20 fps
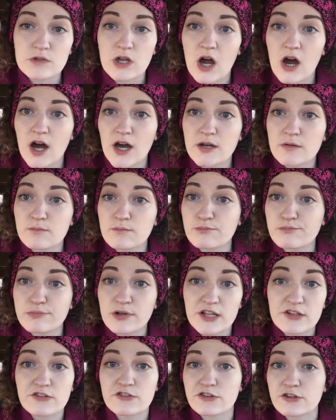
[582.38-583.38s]
God
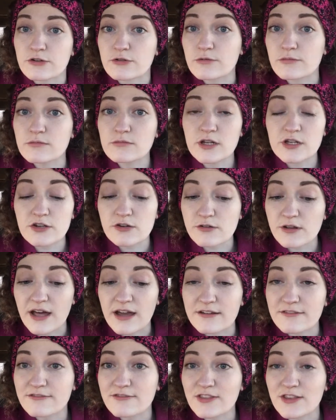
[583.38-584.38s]
blessed you in your
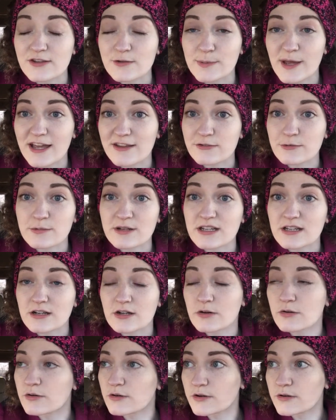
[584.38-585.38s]
life this past
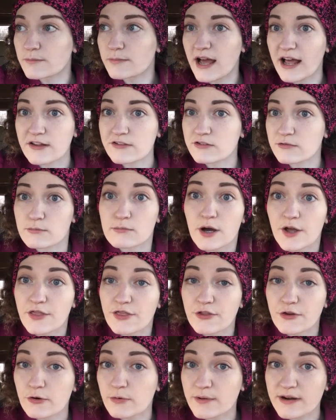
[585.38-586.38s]
week or past
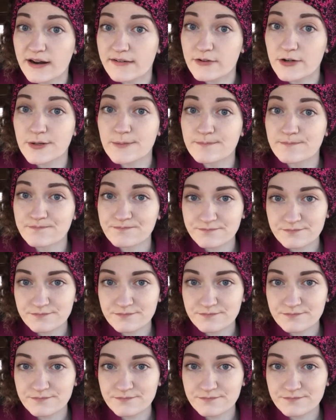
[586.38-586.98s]
month or whatever?